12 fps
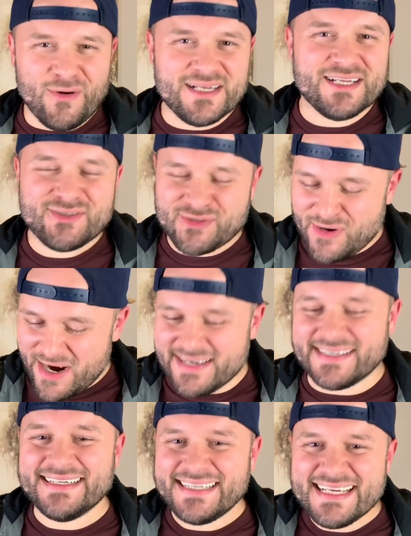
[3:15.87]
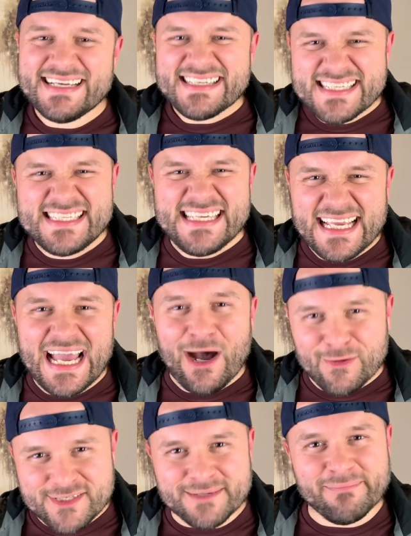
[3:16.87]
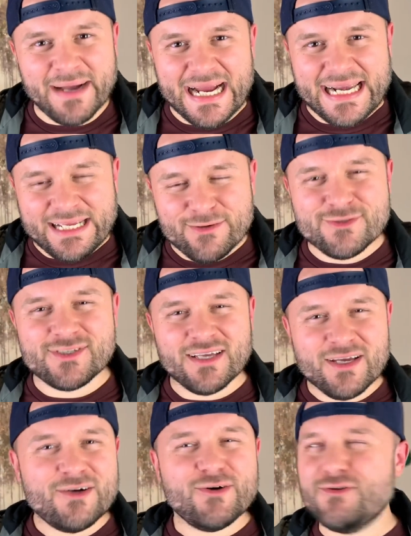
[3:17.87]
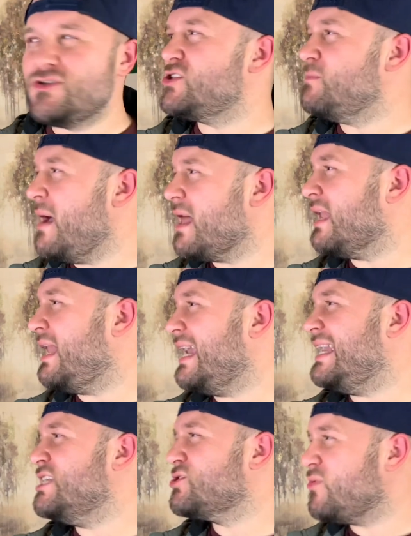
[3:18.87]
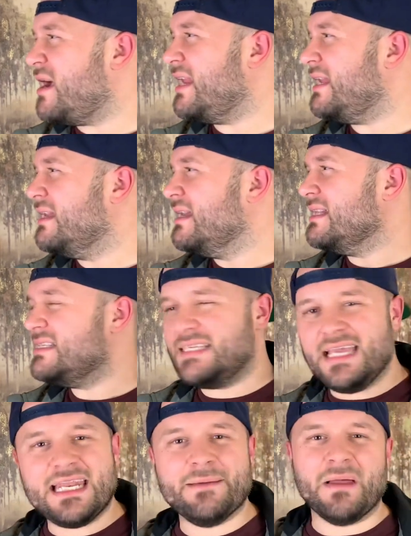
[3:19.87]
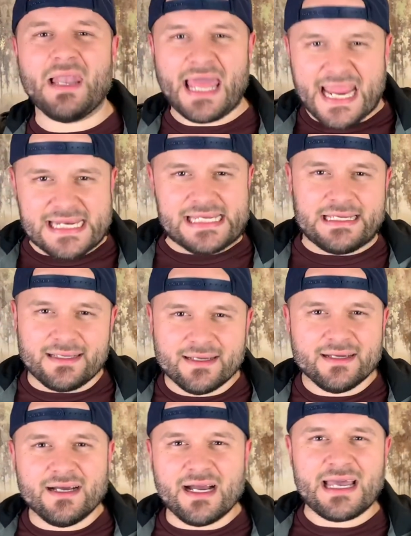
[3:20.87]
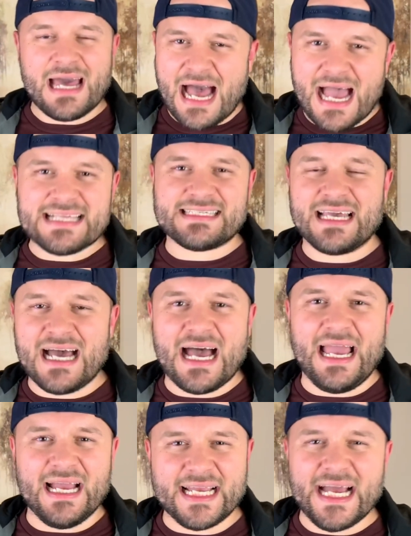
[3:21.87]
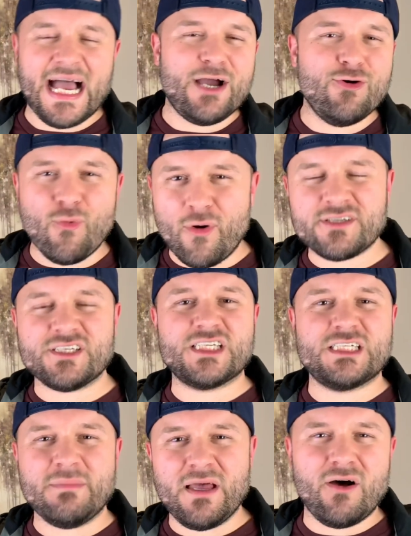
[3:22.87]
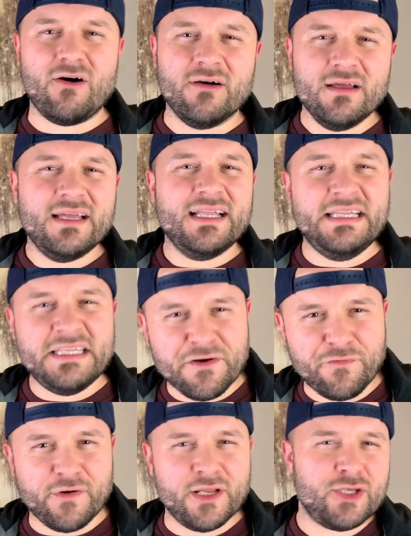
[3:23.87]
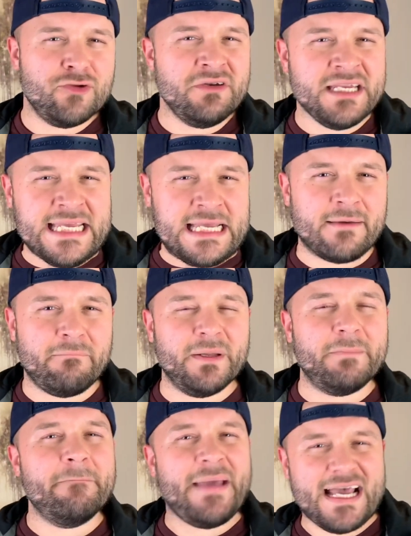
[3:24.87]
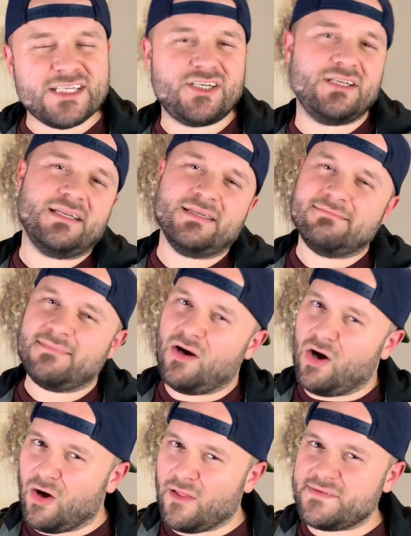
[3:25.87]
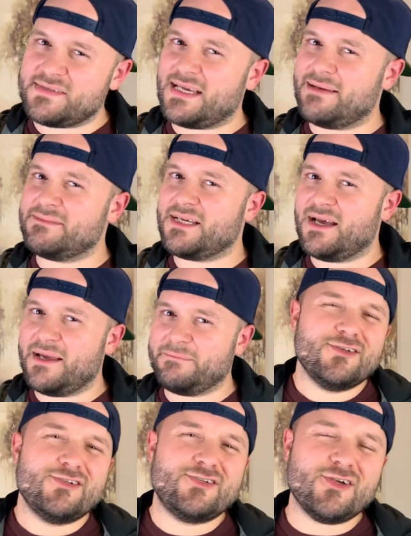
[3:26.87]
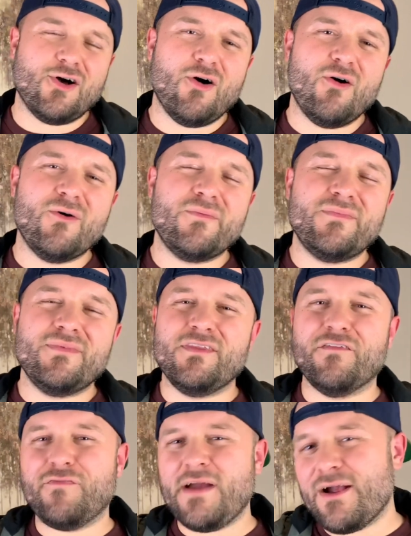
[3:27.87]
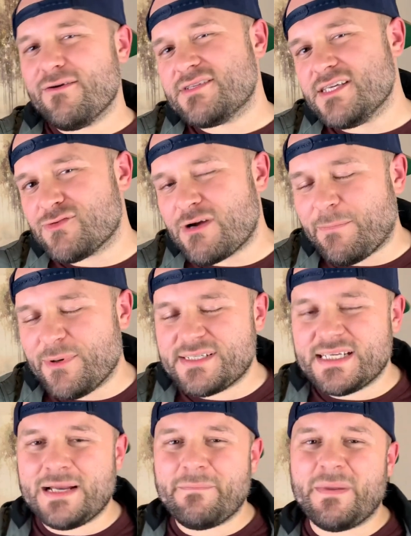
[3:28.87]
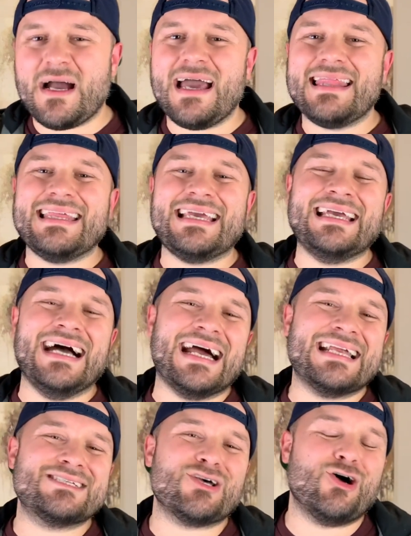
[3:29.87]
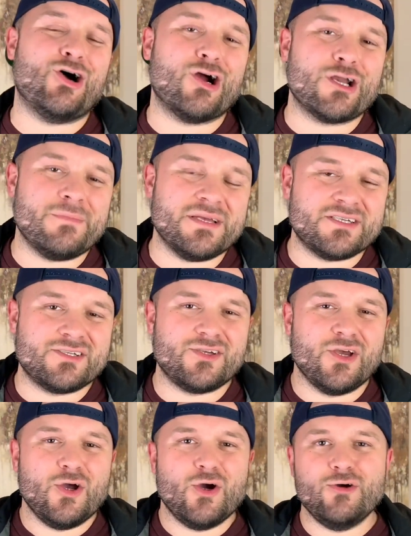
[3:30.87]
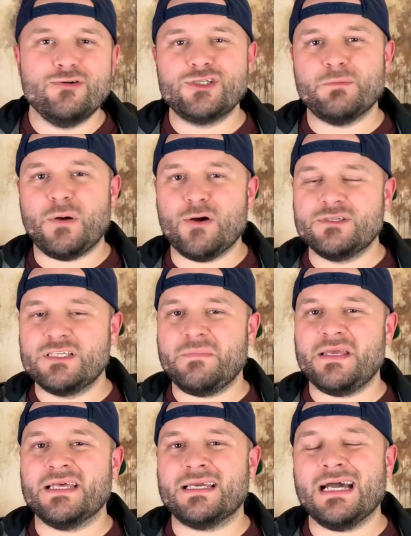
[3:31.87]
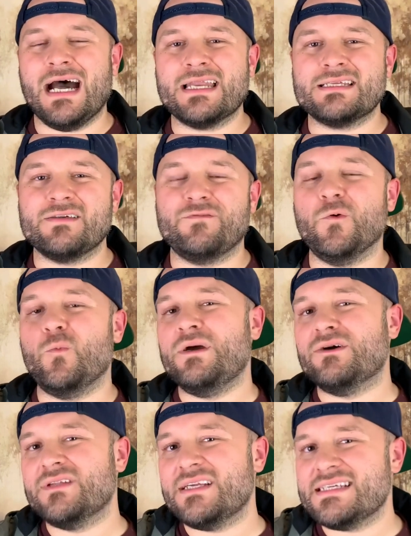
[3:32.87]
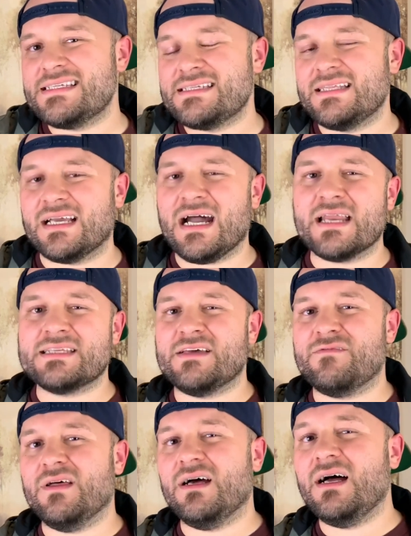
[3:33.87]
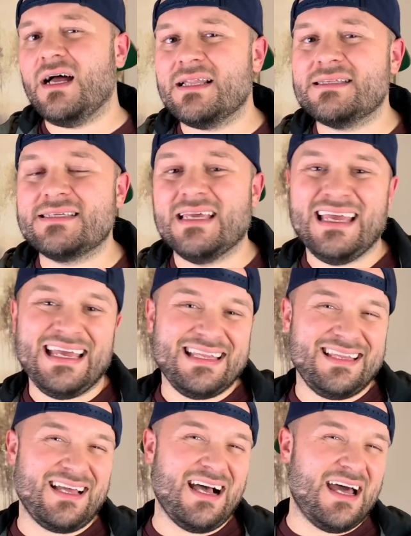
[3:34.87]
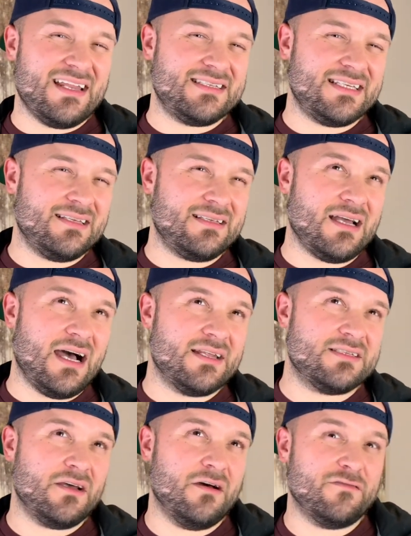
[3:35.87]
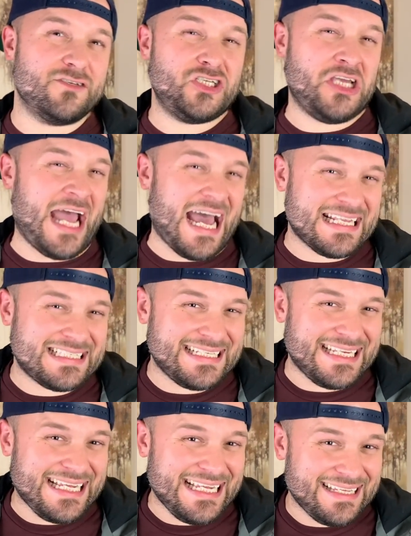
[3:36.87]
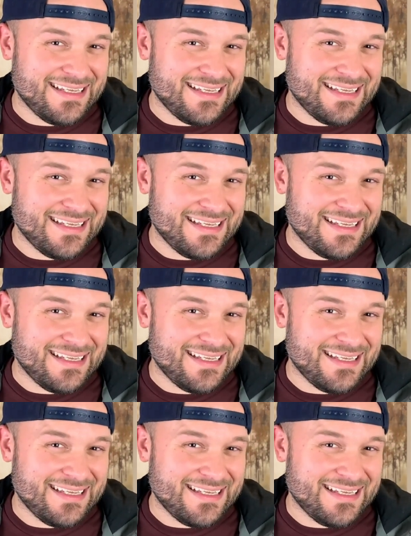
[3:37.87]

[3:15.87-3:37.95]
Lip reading: trying to seek out somebody who's smelling like he's ready to get him a lady, a guy's guy, a guy who wants to smell different, unique, but masculine all at the same time. So the fragrance is represented by the goddess Artemis, who's supposed to be the goddess of the wilderness, the goddess of the hunt, the goddess of chastity,